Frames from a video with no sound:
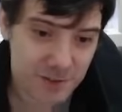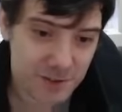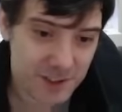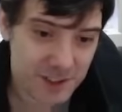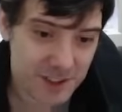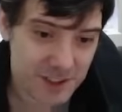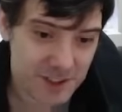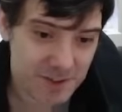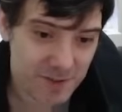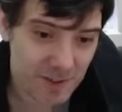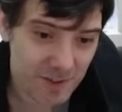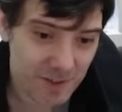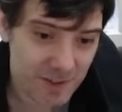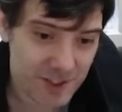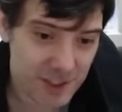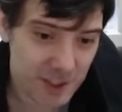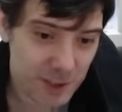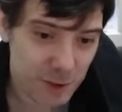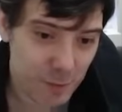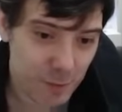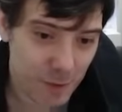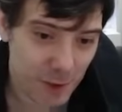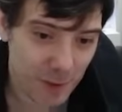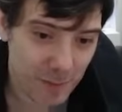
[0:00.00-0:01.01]
kids have never
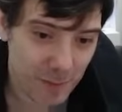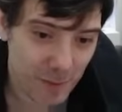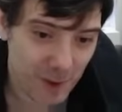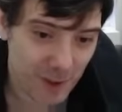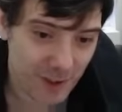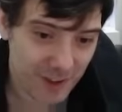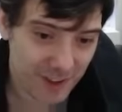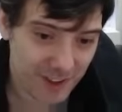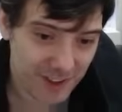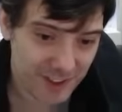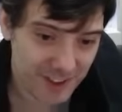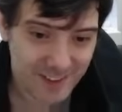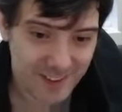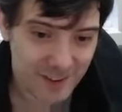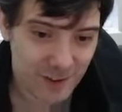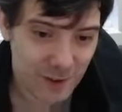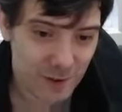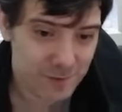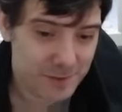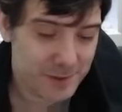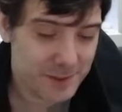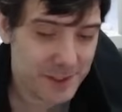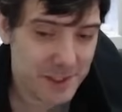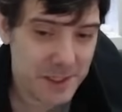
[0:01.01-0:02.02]
seen a bear market. And
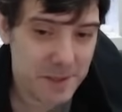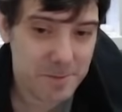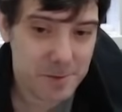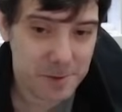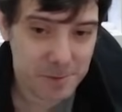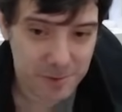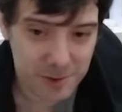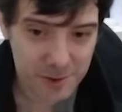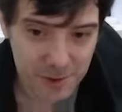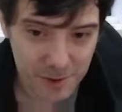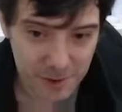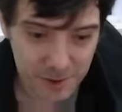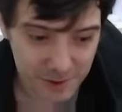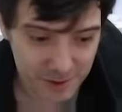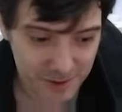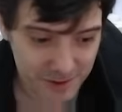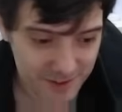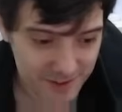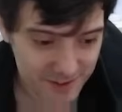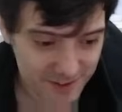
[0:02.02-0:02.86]
oftentimes it was true.